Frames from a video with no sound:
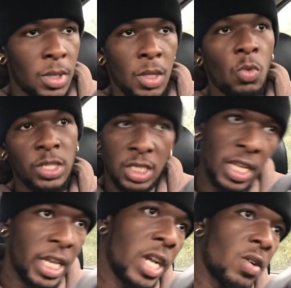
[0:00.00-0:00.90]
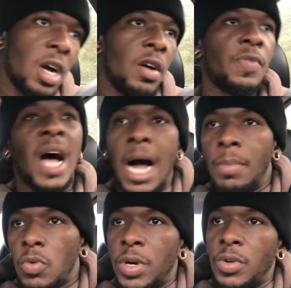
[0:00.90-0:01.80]
was the year of I'm
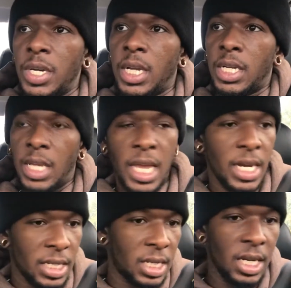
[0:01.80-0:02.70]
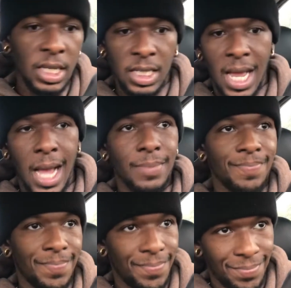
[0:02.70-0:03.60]
a real nigga and this nigga's not.
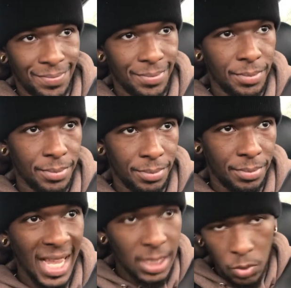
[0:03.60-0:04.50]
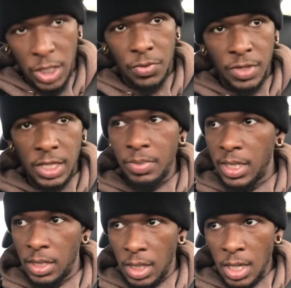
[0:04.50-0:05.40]
That's what it's really
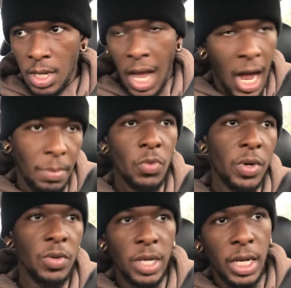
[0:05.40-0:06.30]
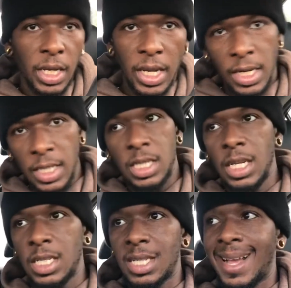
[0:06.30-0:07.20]
been. I'm a real nigga and this
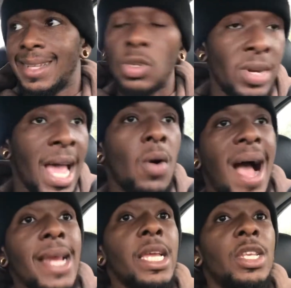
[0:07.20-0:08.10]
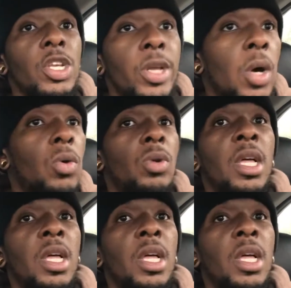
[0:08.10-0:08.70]
nigga's not. So now I need to know